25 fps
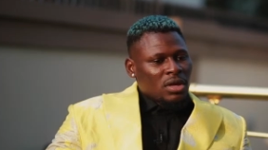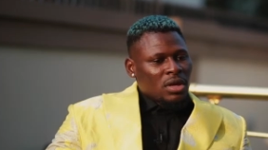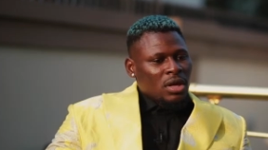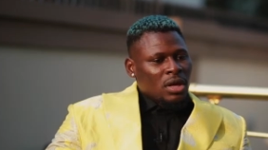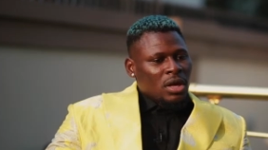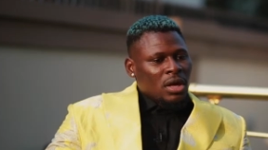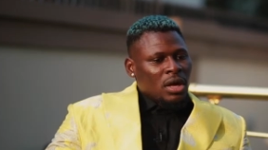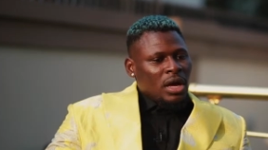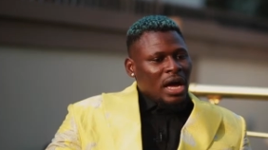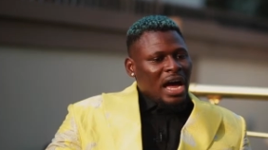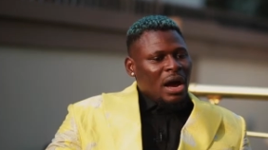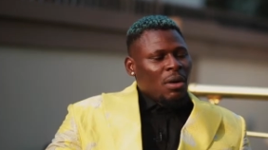
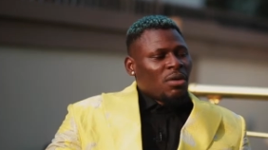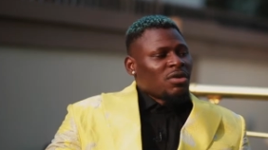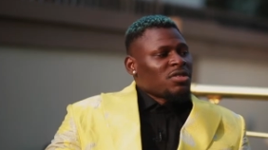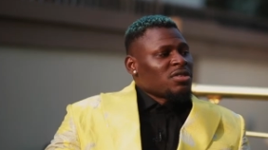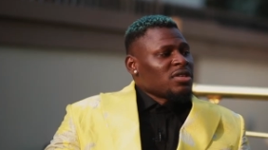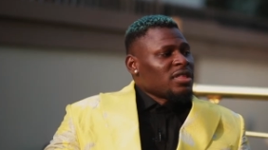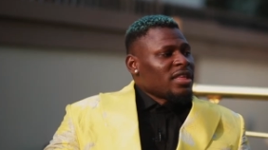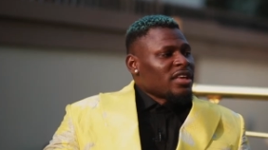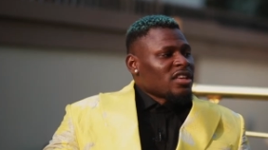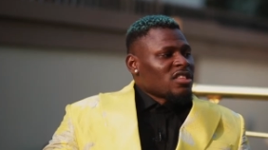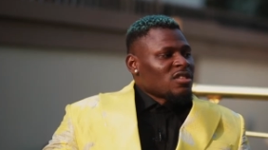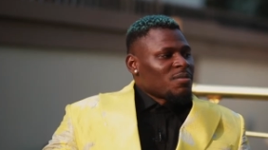I
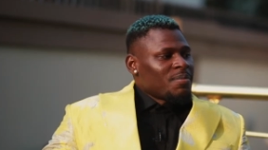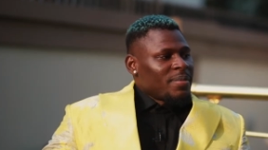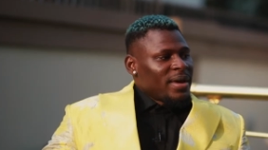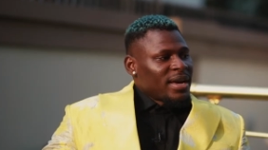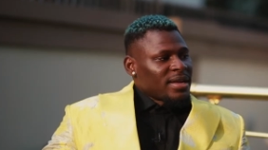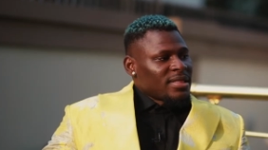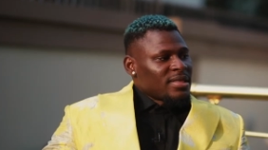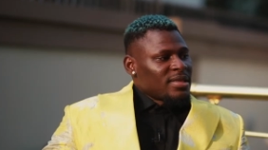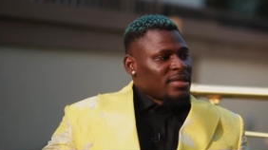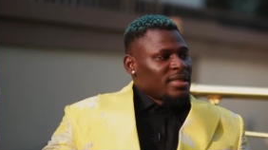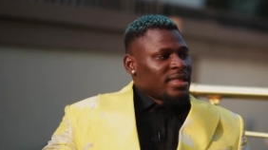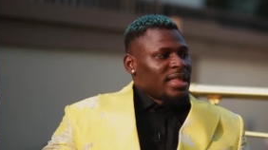wasn't
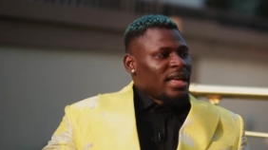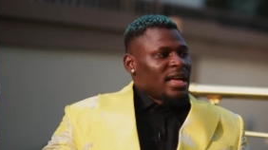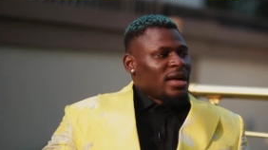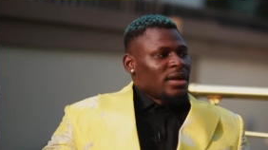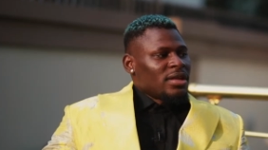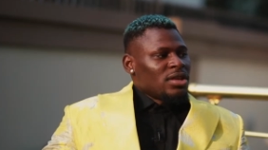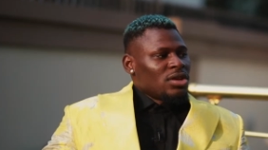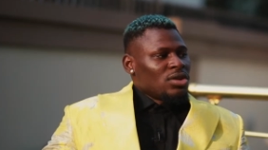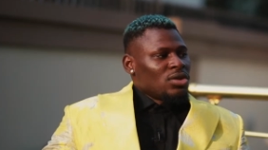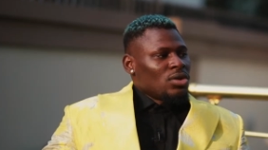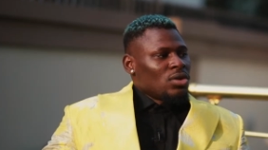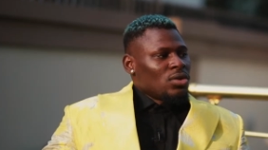expecting
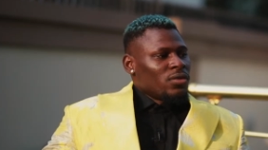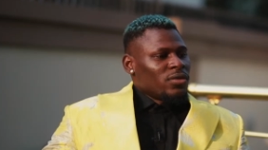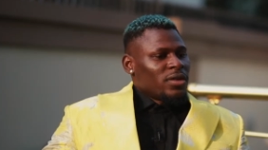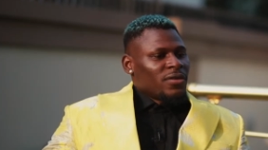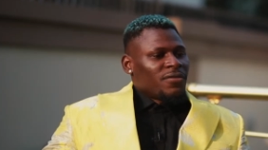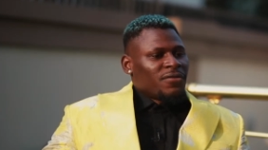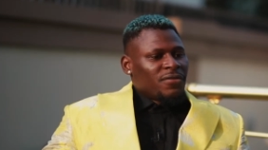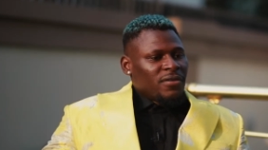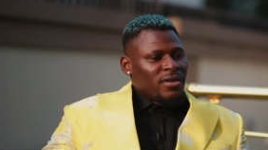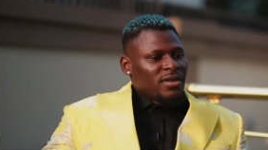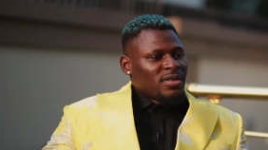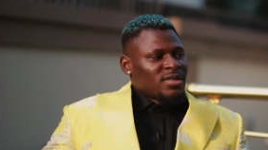that, you know,
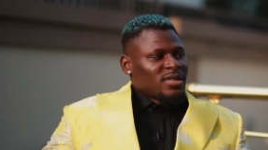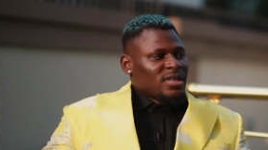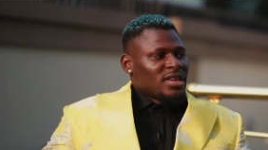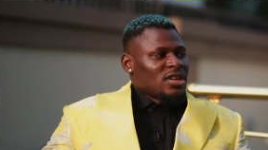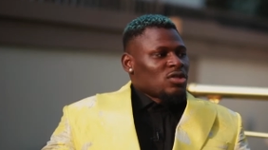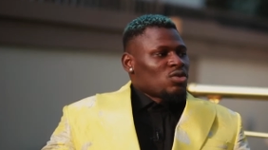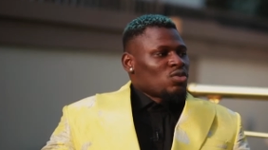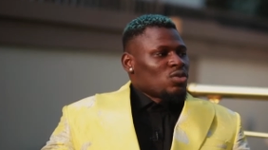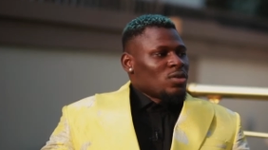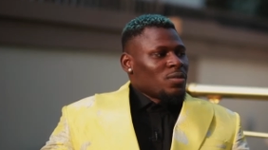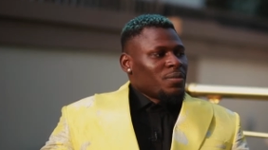the first date